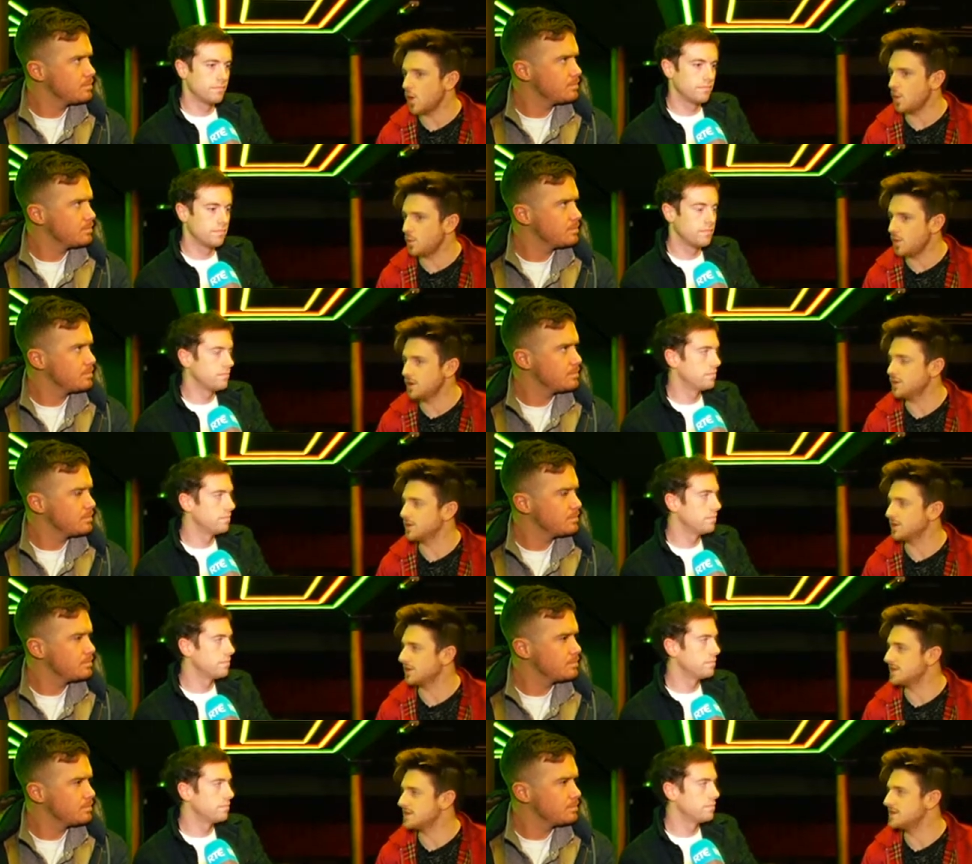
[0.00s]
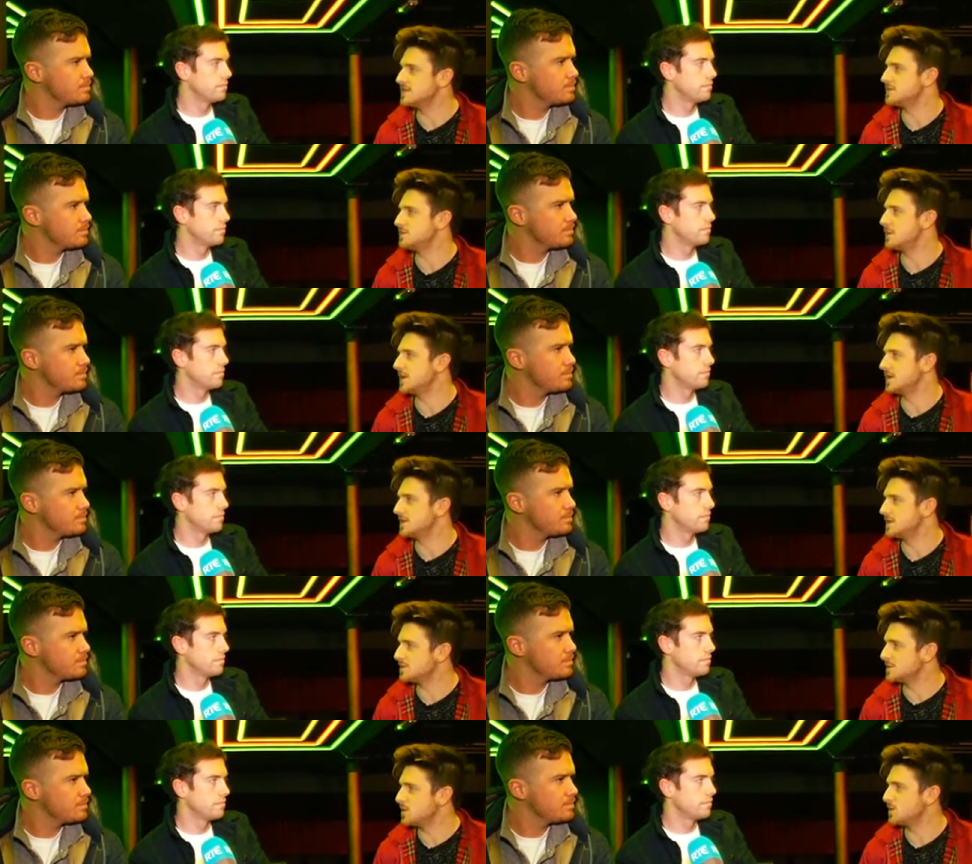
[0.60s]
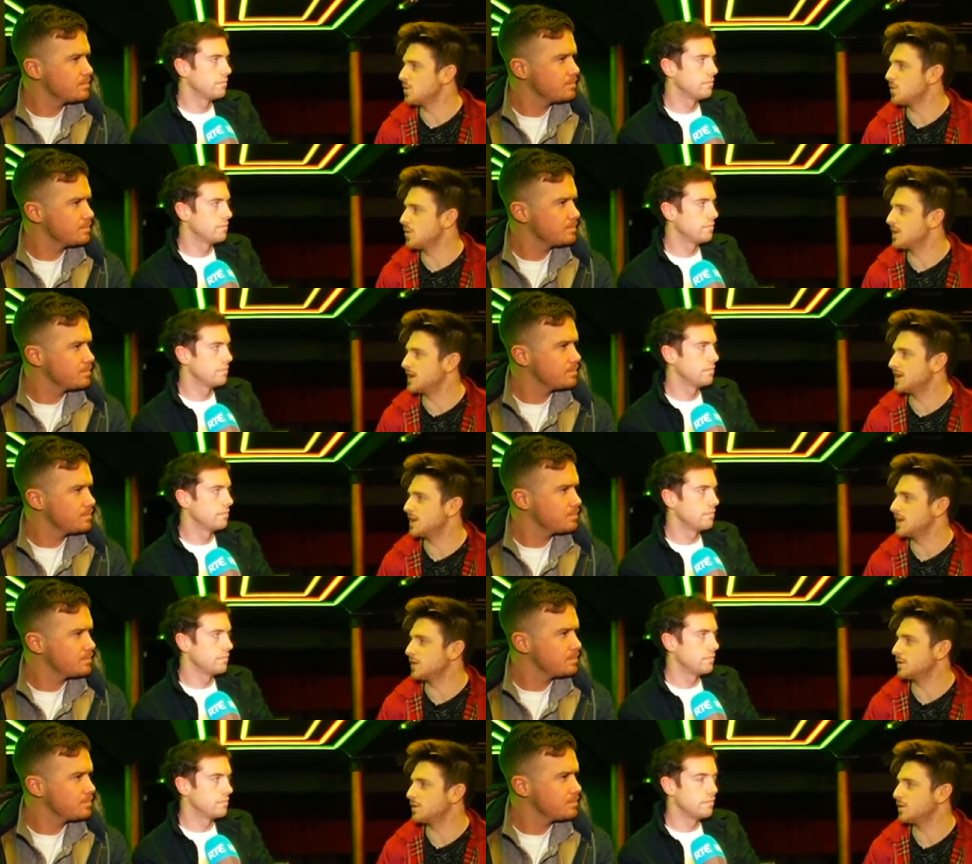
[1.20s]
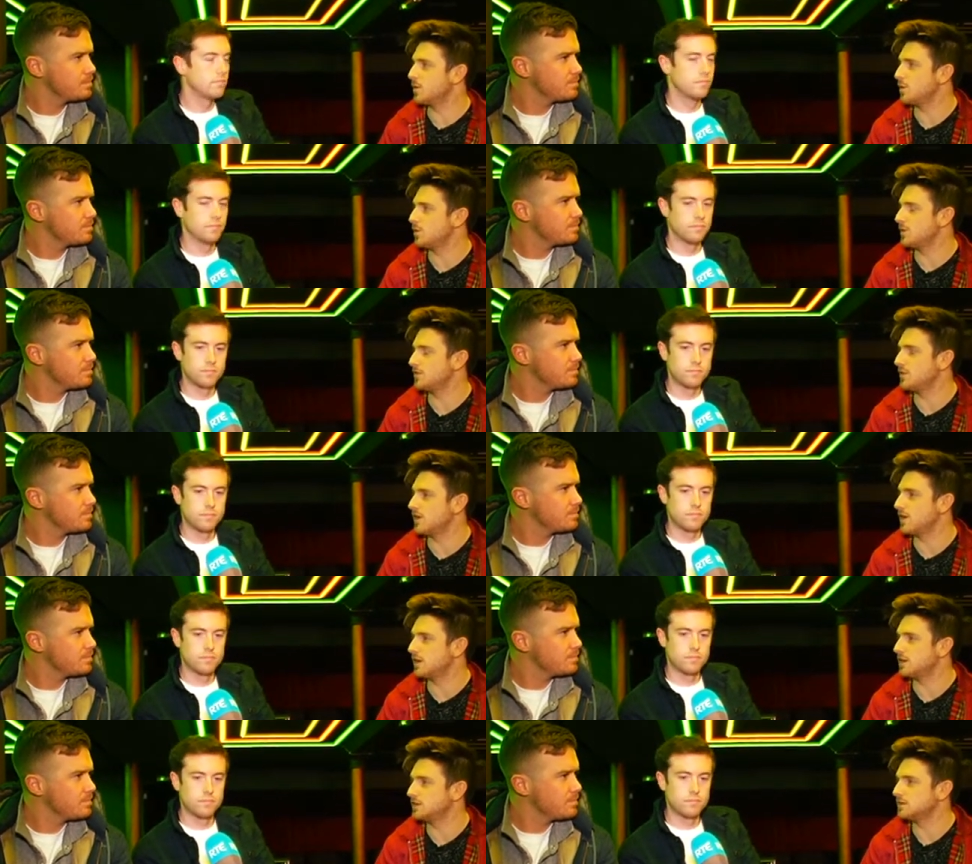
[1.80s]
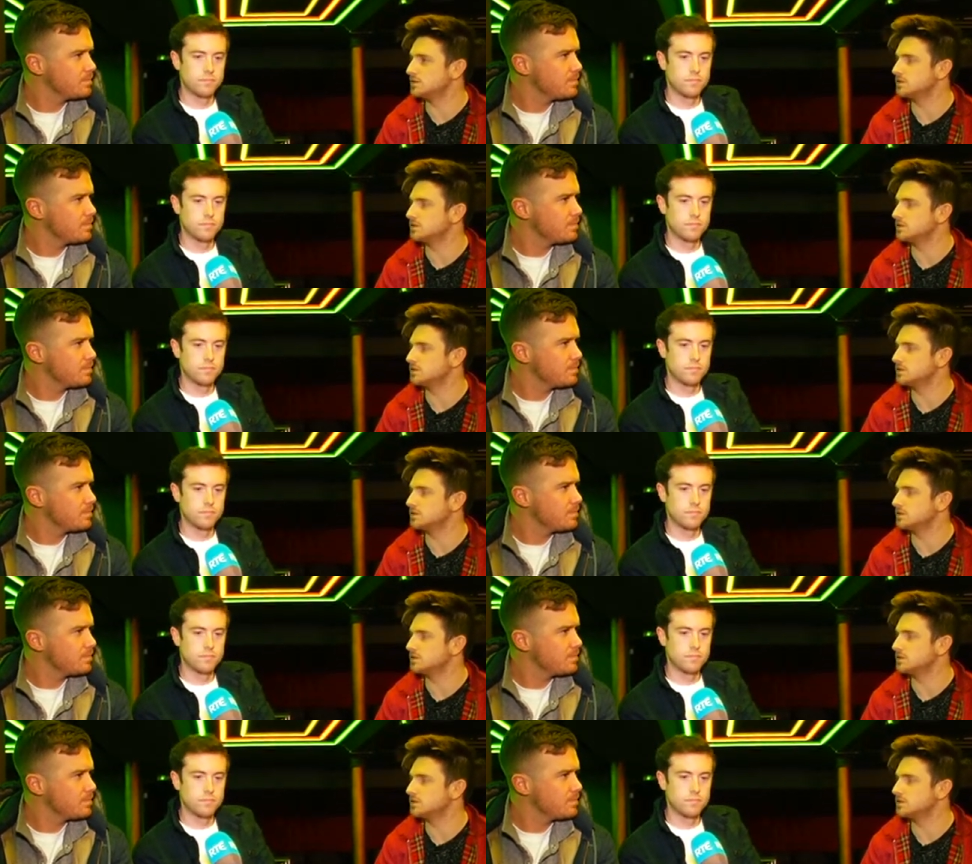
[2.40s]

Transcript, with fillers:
Speaker 1: oh, people are anticipating this, people want to hear what we've got?